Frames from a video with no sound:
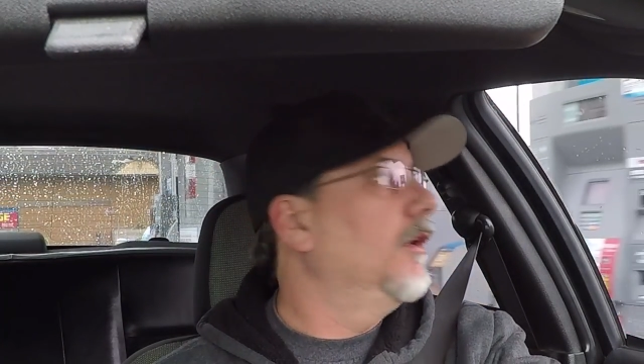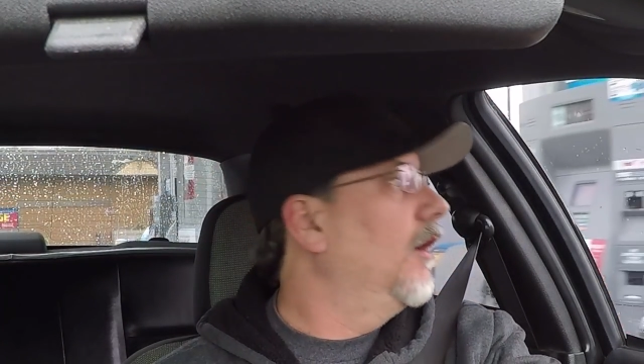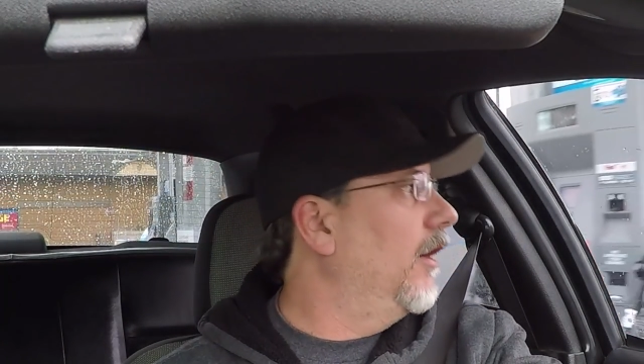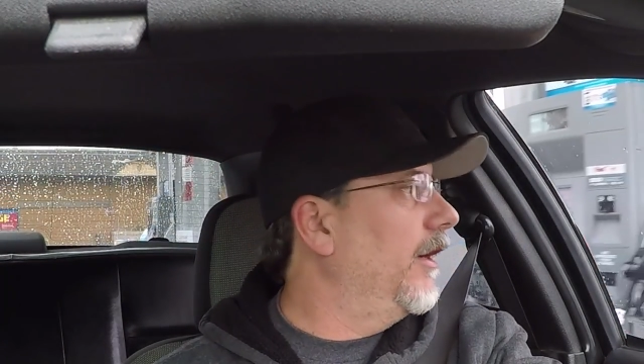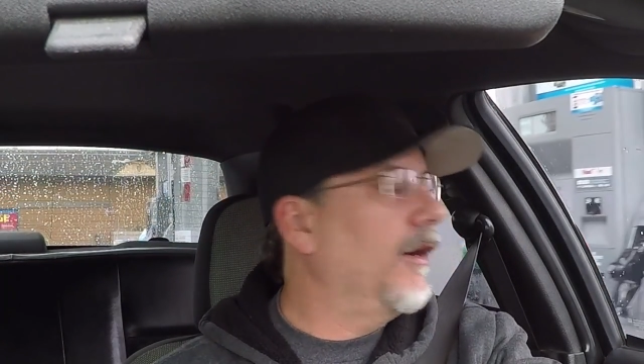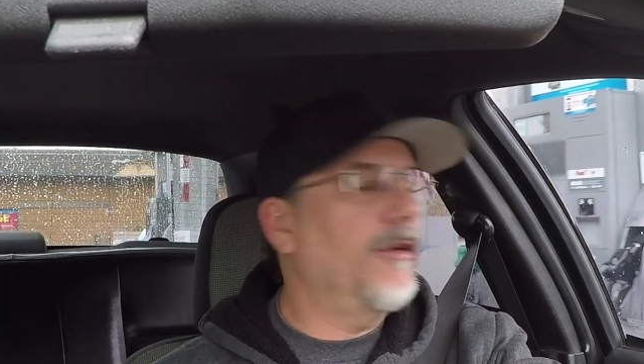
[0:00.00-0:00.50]

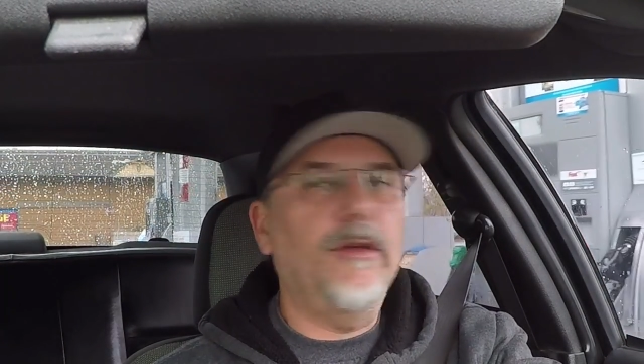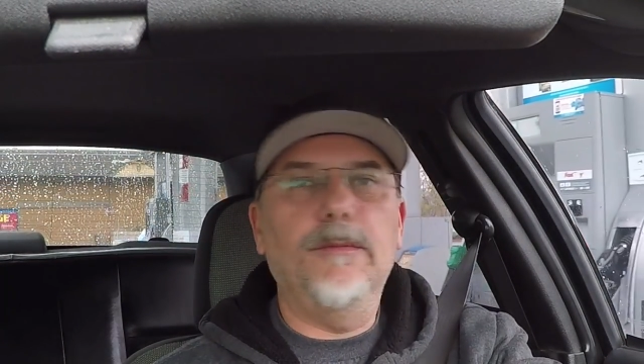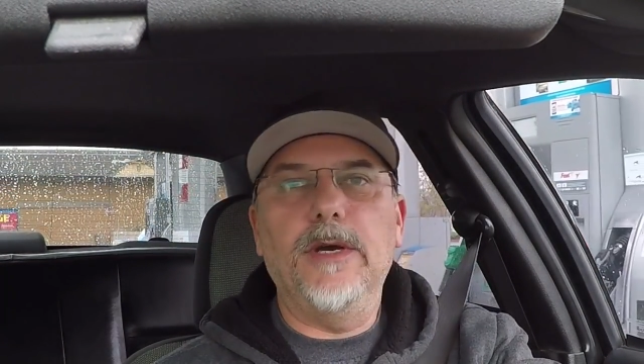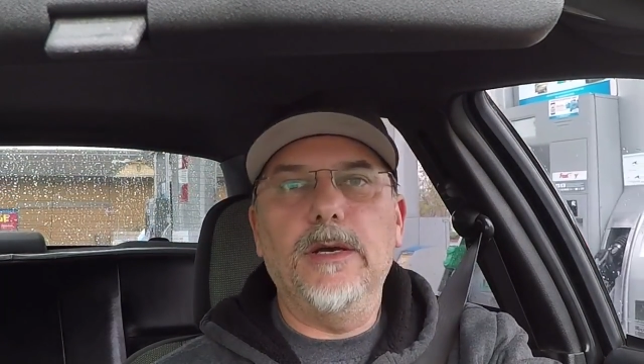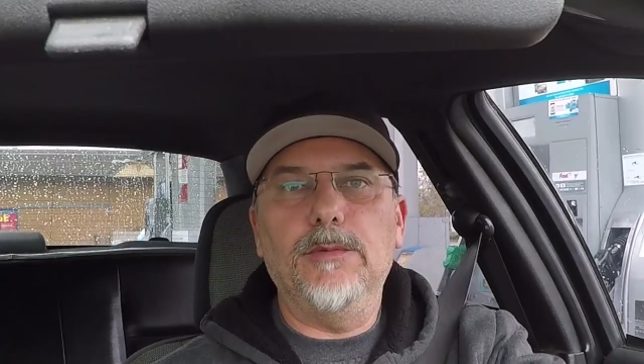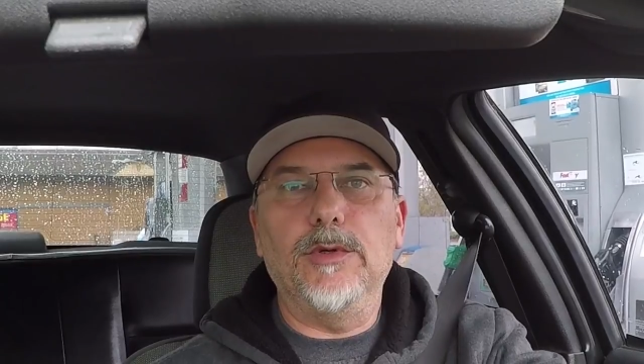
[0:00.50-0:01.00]
I'll air them
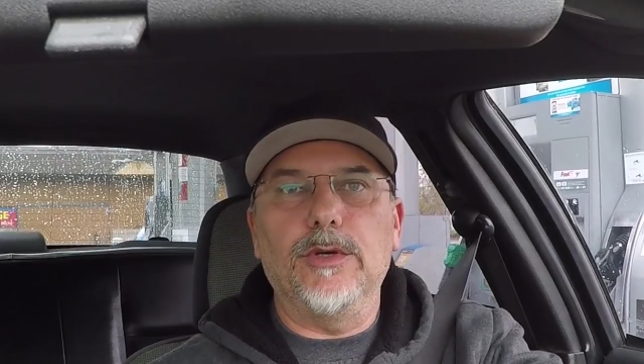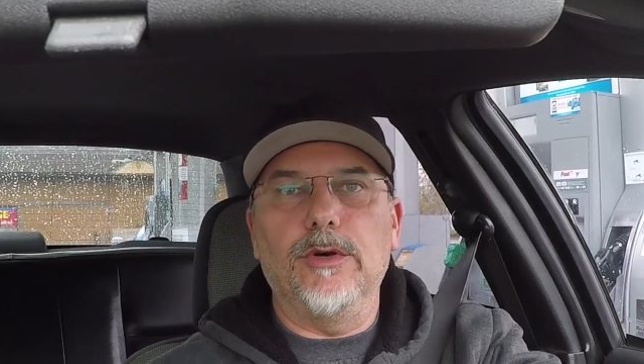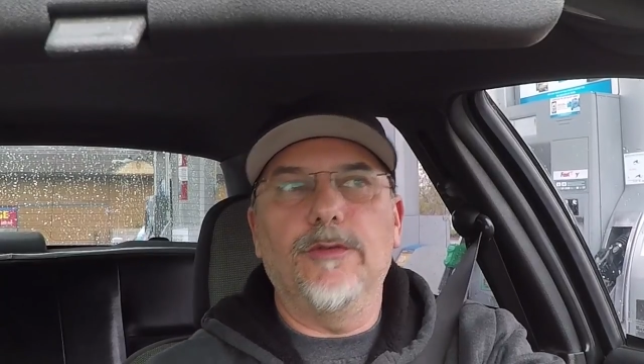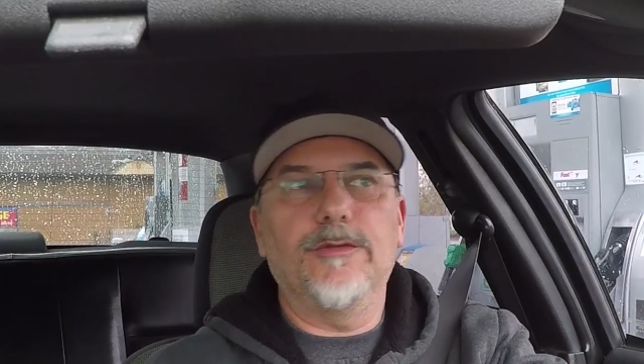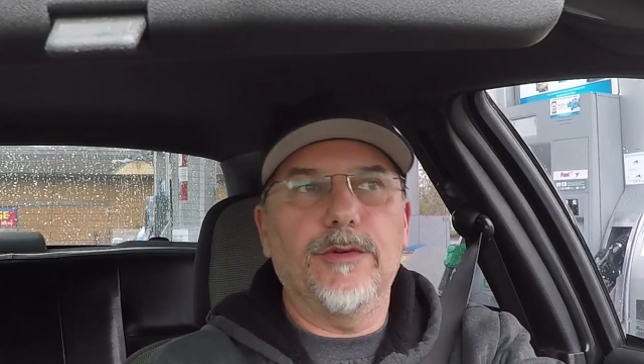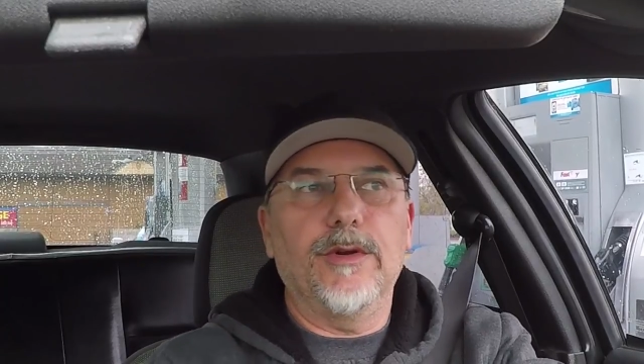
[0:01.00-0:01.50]
up. We'll
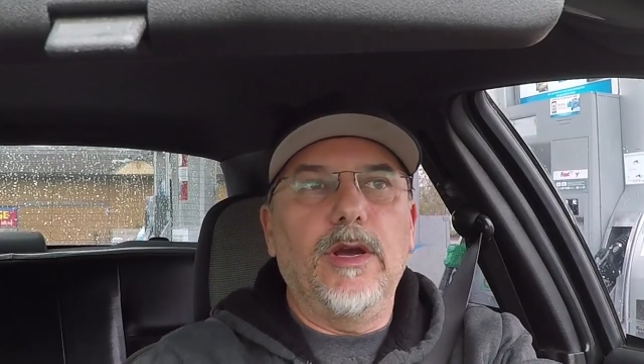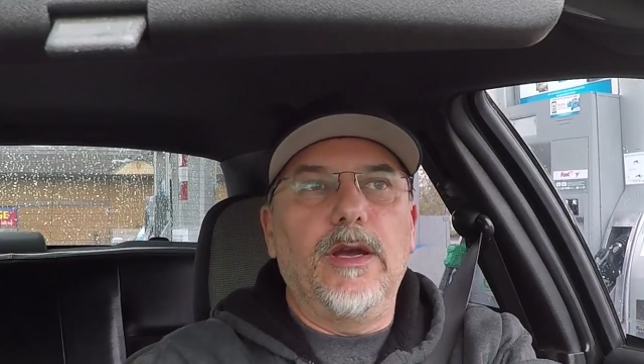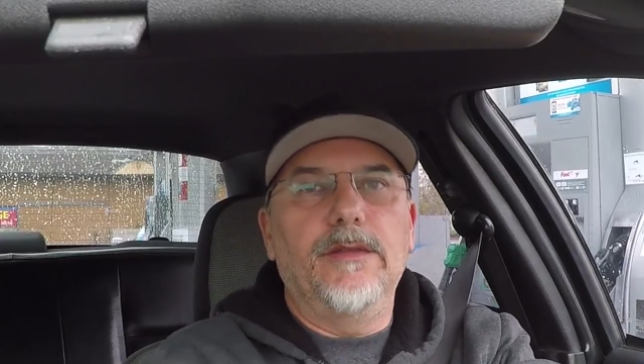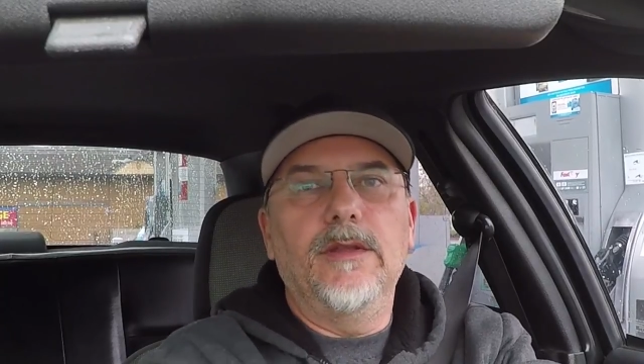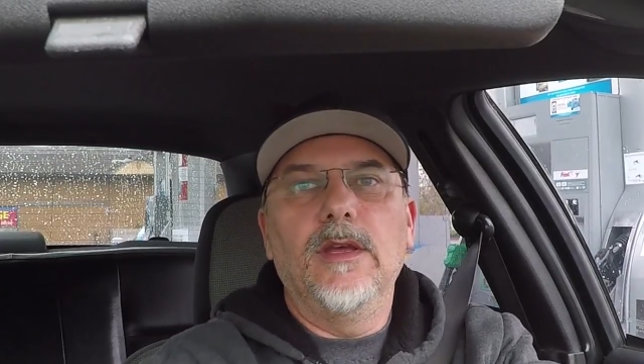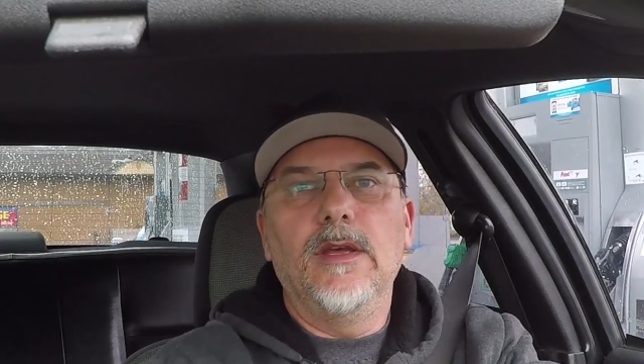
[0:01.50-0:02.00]
go for a
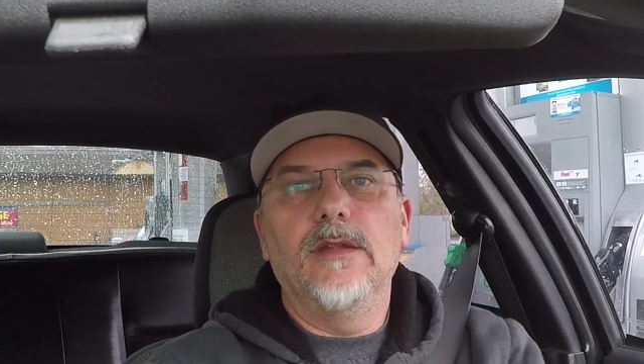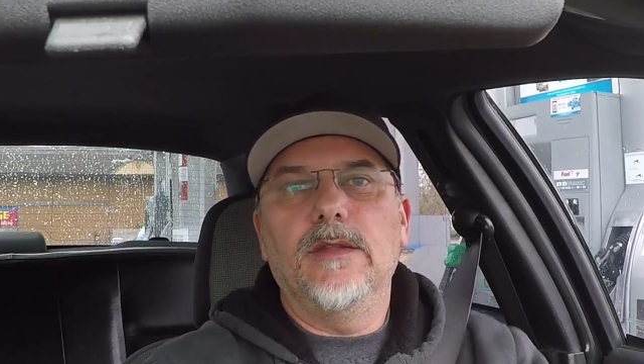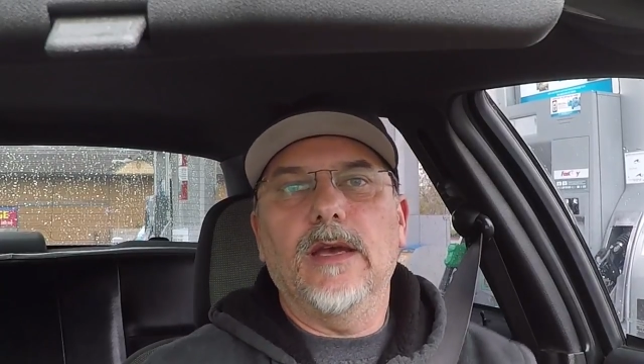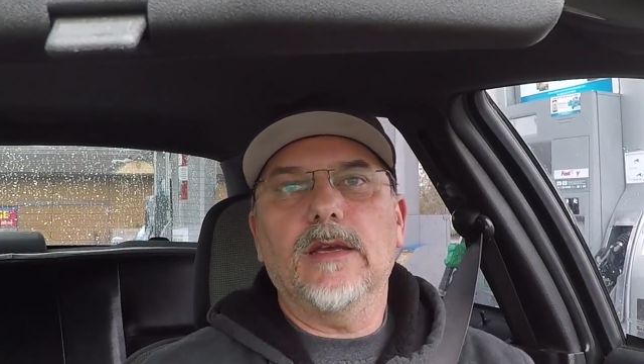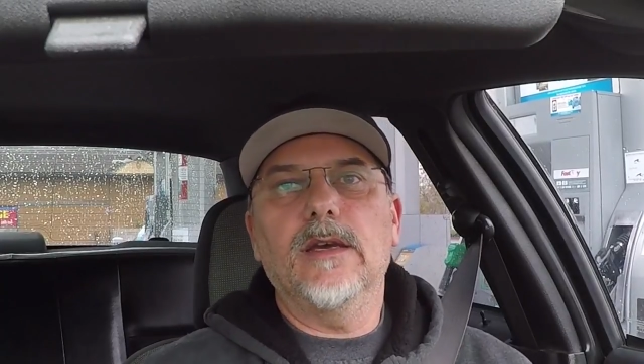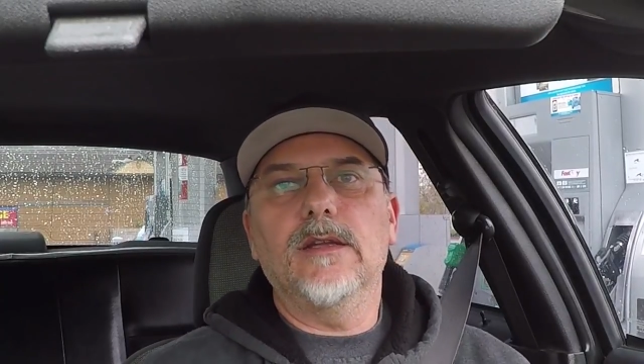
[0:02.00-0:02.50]
ride.
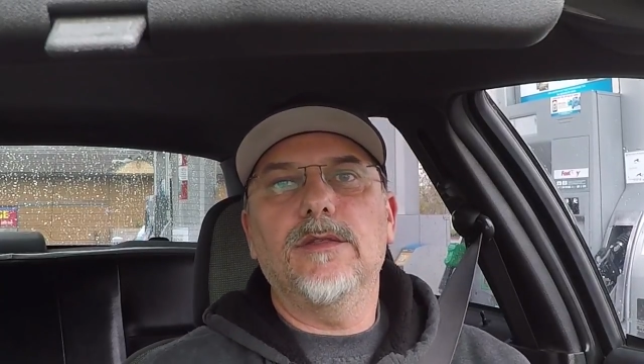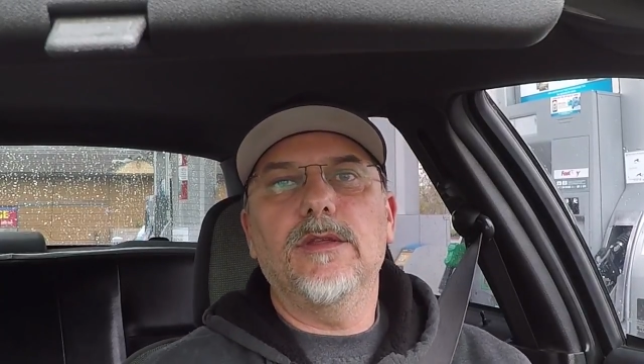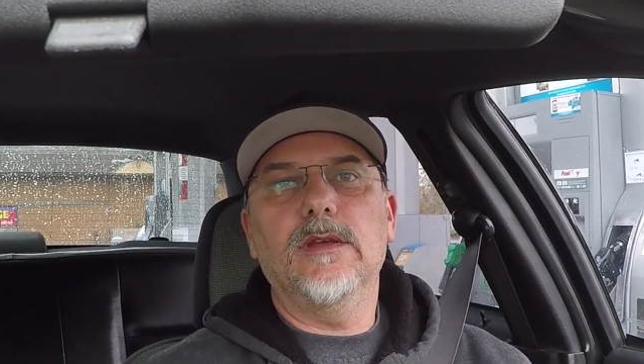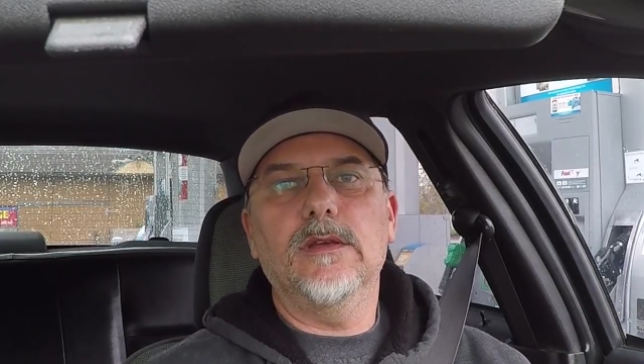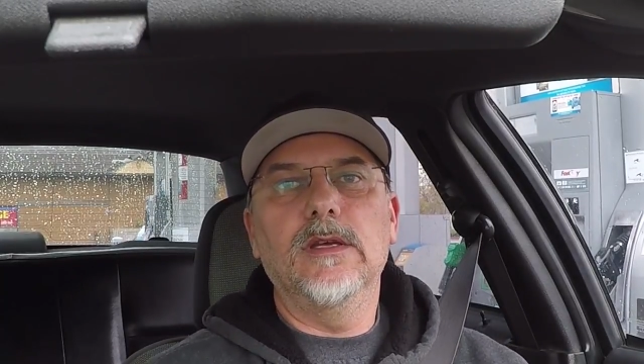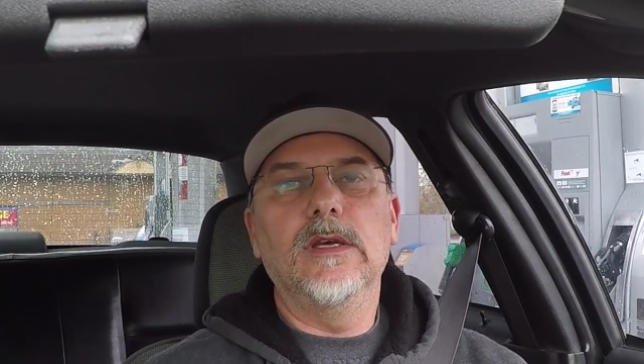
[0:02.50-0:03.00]
That kind of
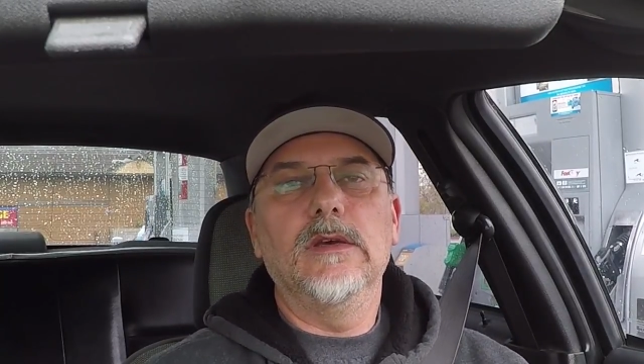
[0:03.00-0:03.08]
thing.